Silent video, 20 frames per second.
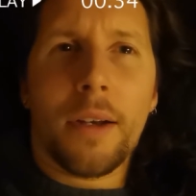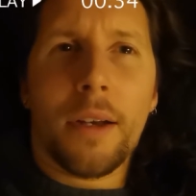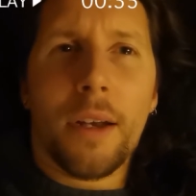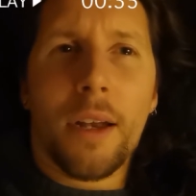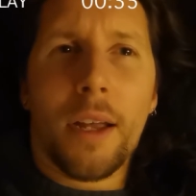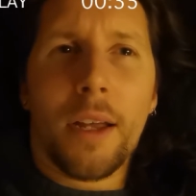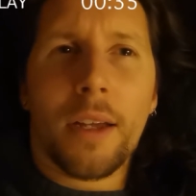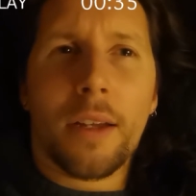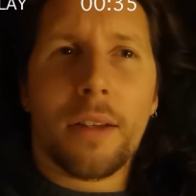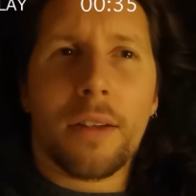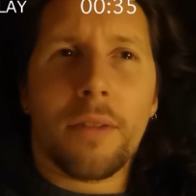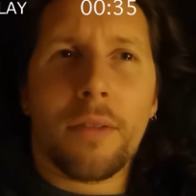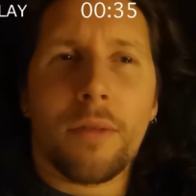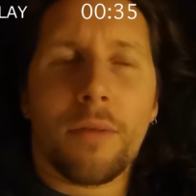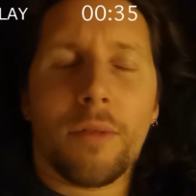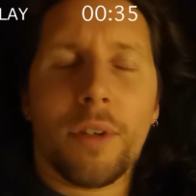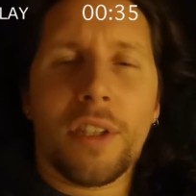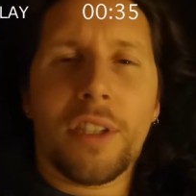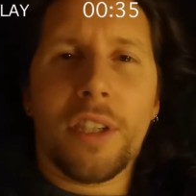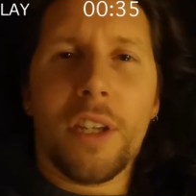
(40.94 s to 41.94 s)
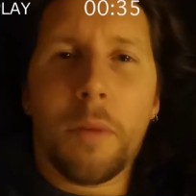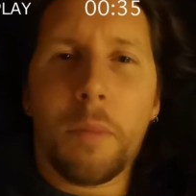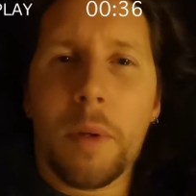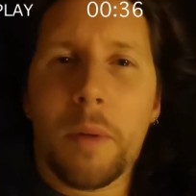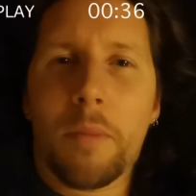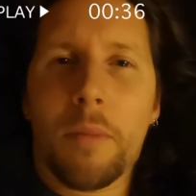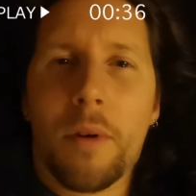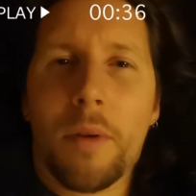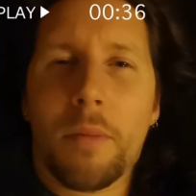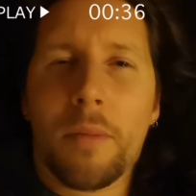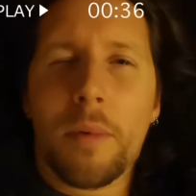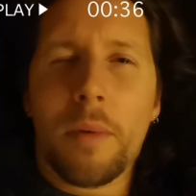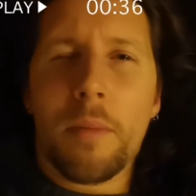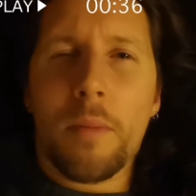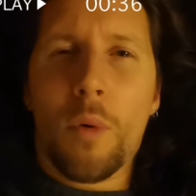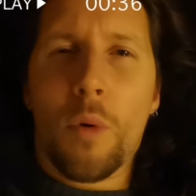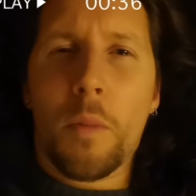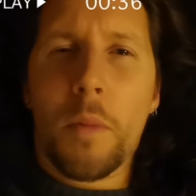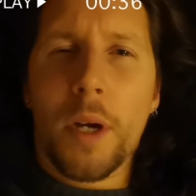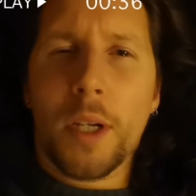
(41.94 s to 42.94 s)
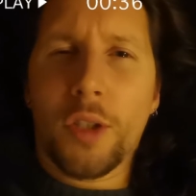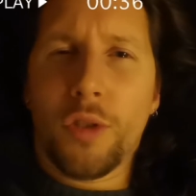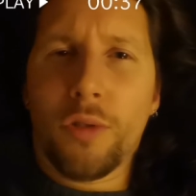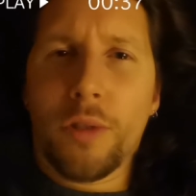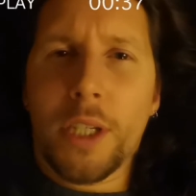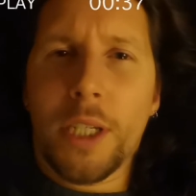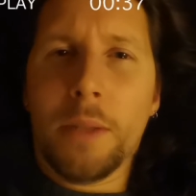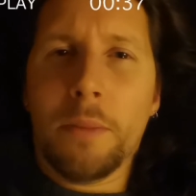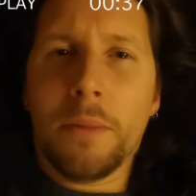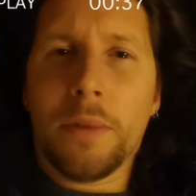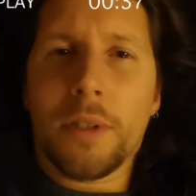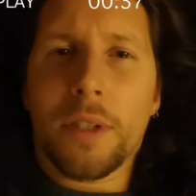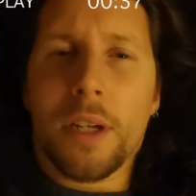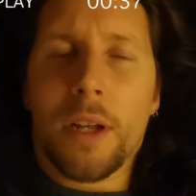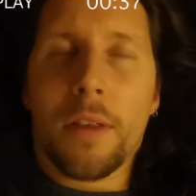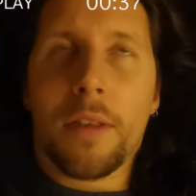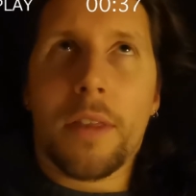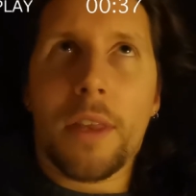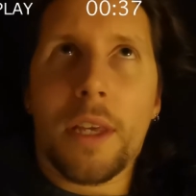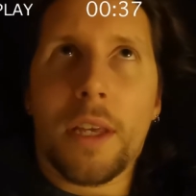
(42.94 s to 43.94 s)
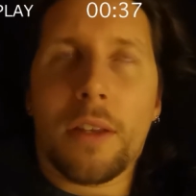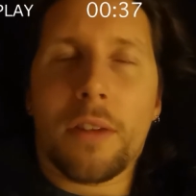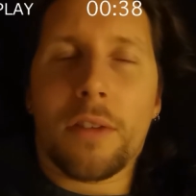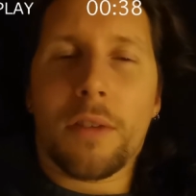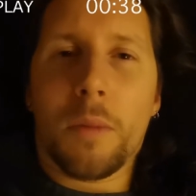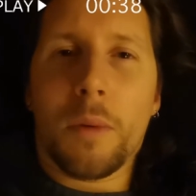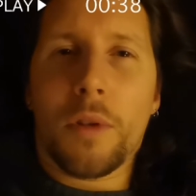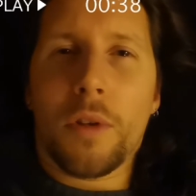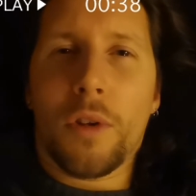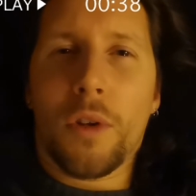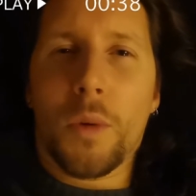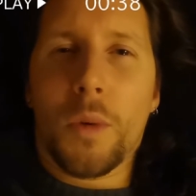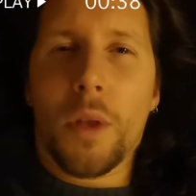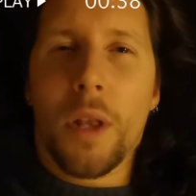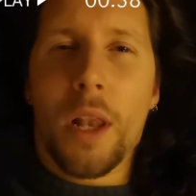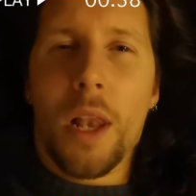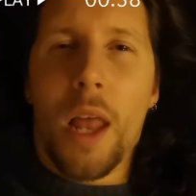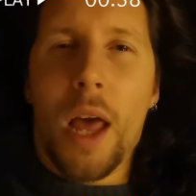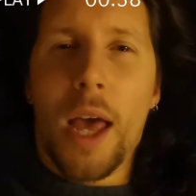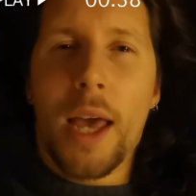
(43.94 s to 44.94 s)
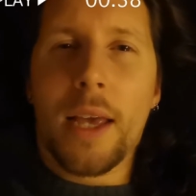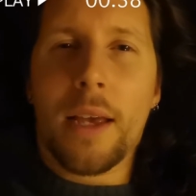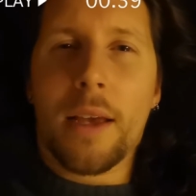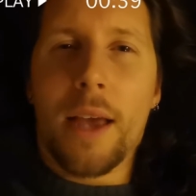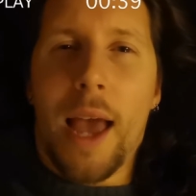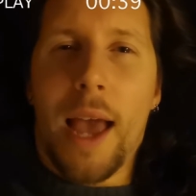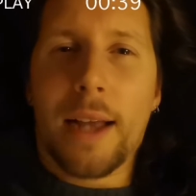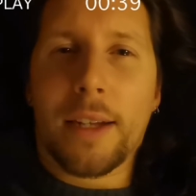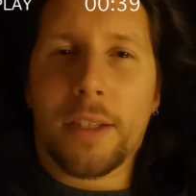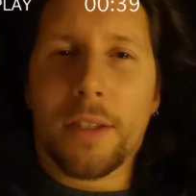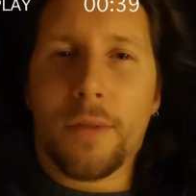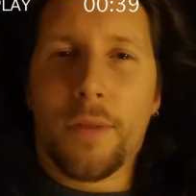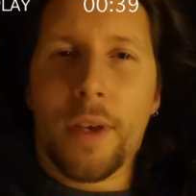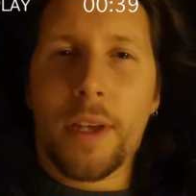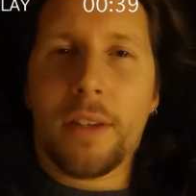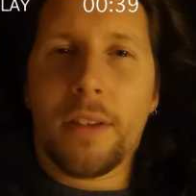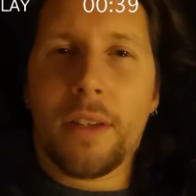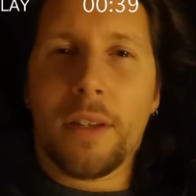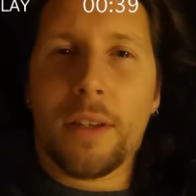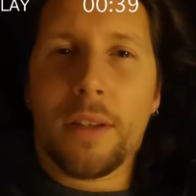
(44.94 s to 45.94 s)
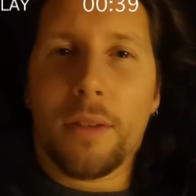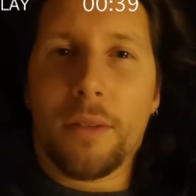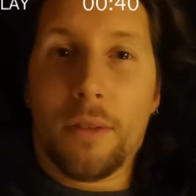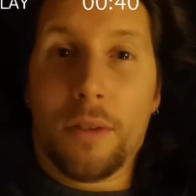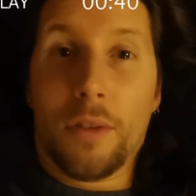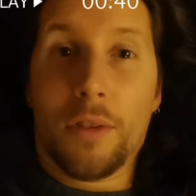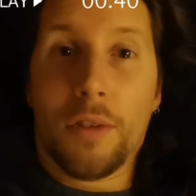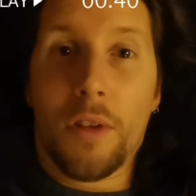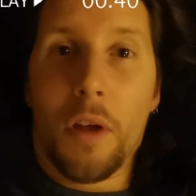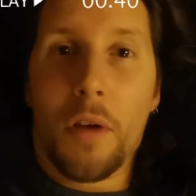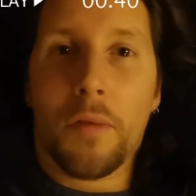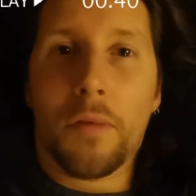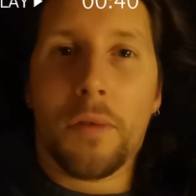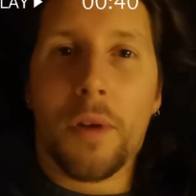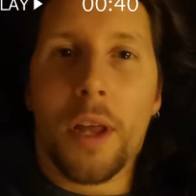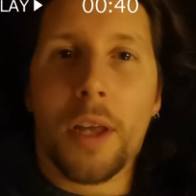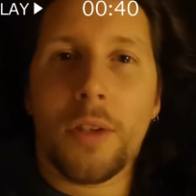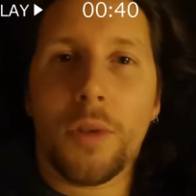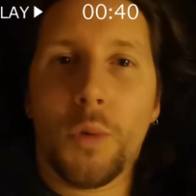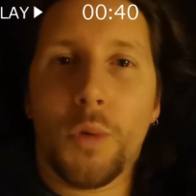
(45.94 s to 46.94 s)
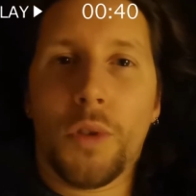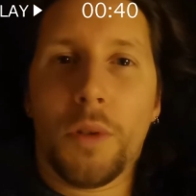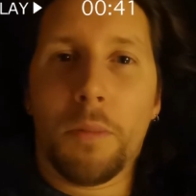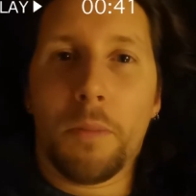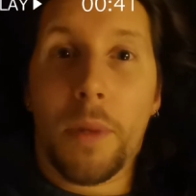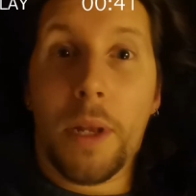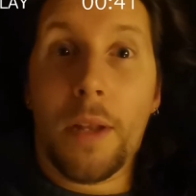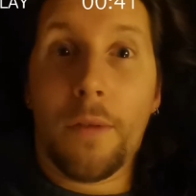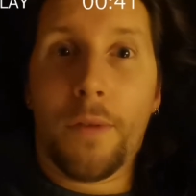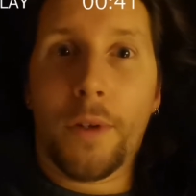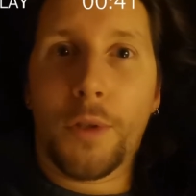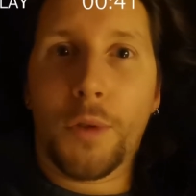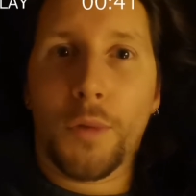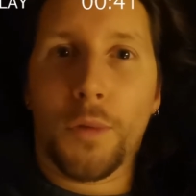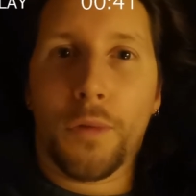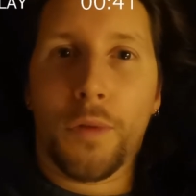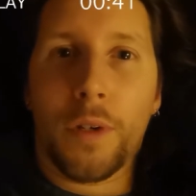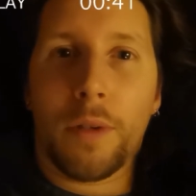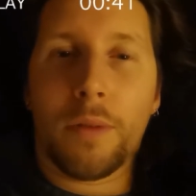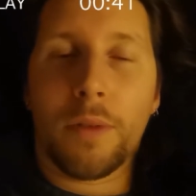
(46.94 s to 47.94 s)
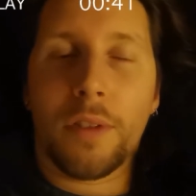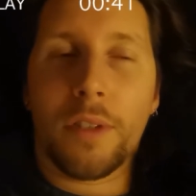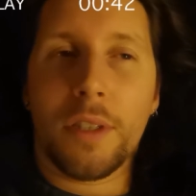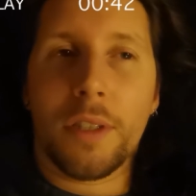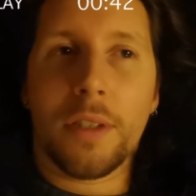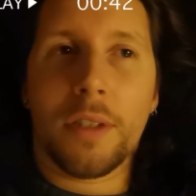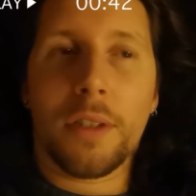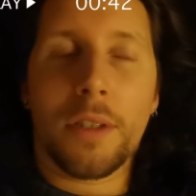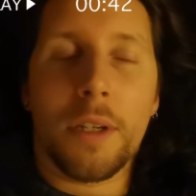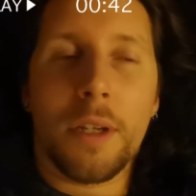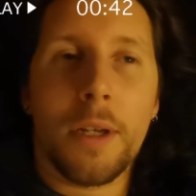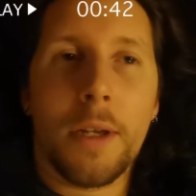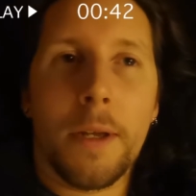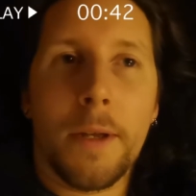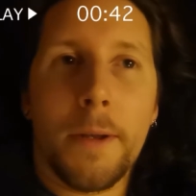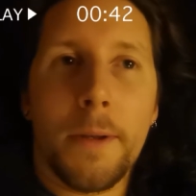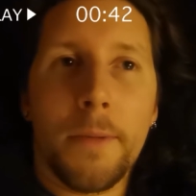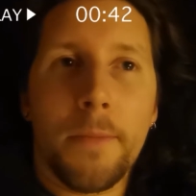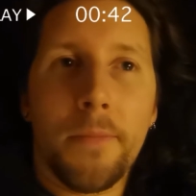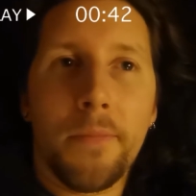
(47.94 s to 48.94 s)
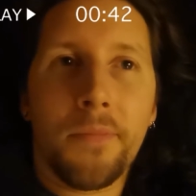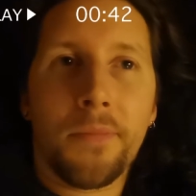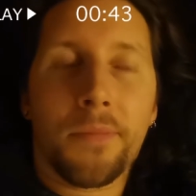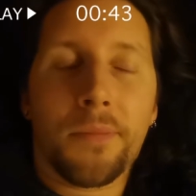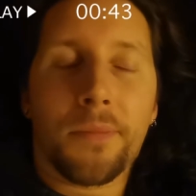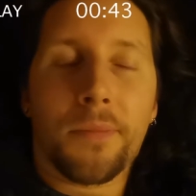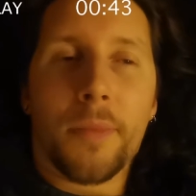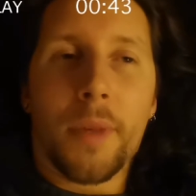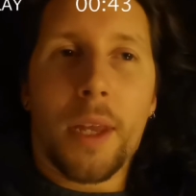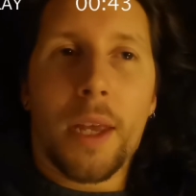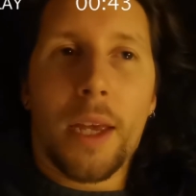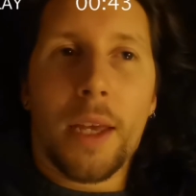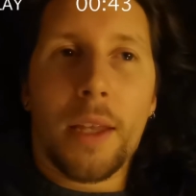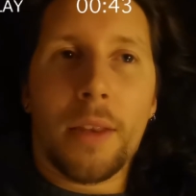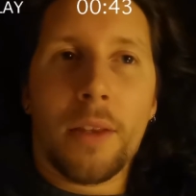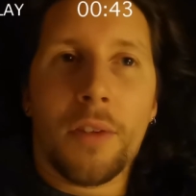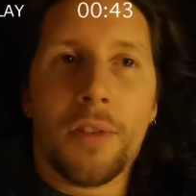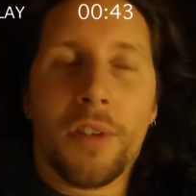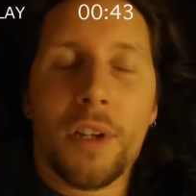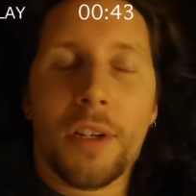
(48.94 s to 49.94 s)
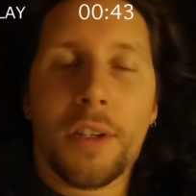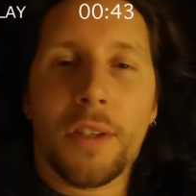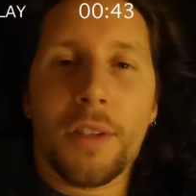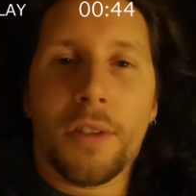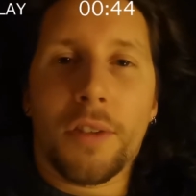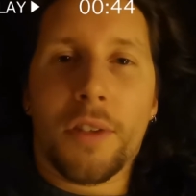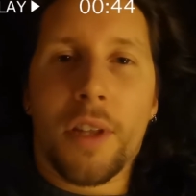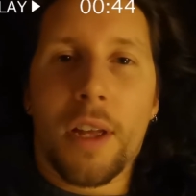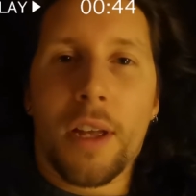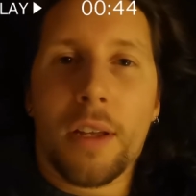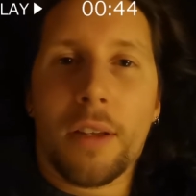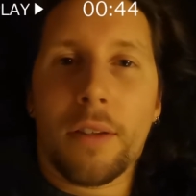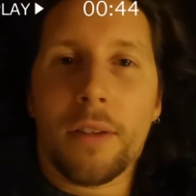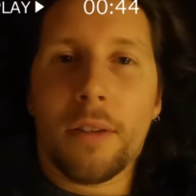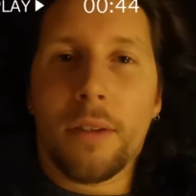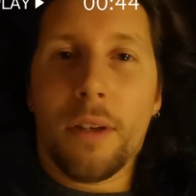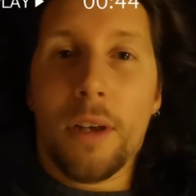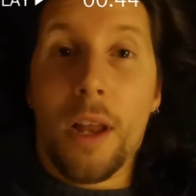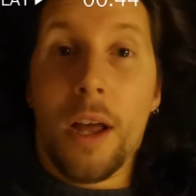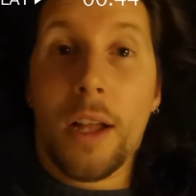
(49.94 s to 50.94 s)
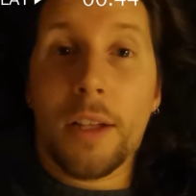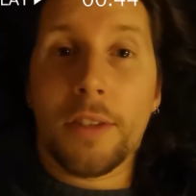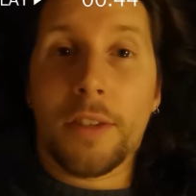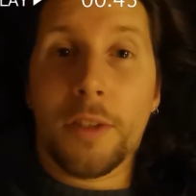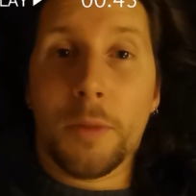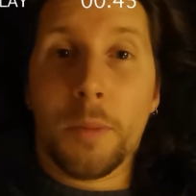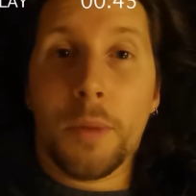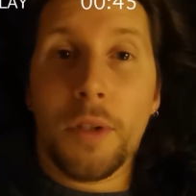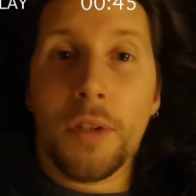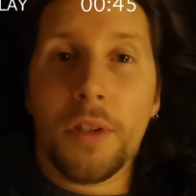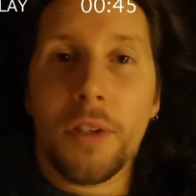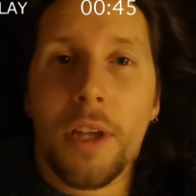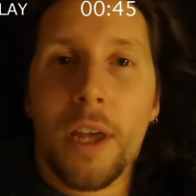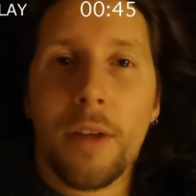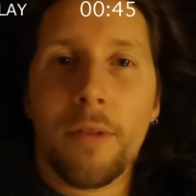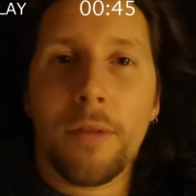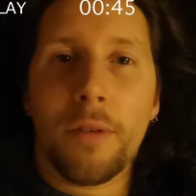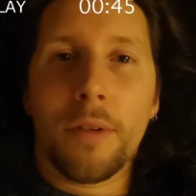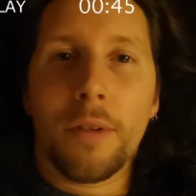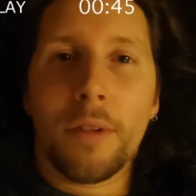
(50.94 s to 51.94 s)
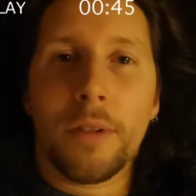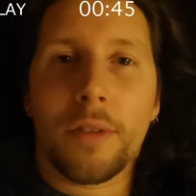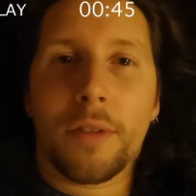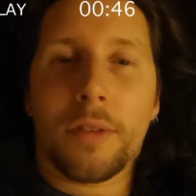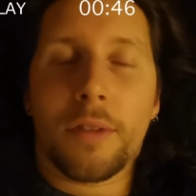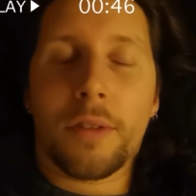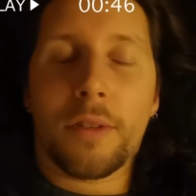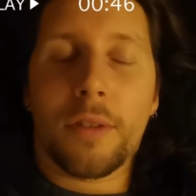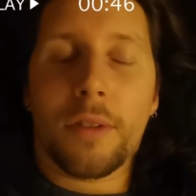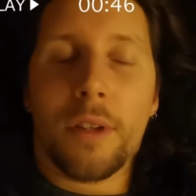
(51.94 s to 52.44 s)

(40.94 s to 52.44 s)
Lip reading: like, recently I've been remembering more my dreams, and I think it's something to do with the light activating stuff, like using beneficial frequencies. And the sessions that Lance has put together, as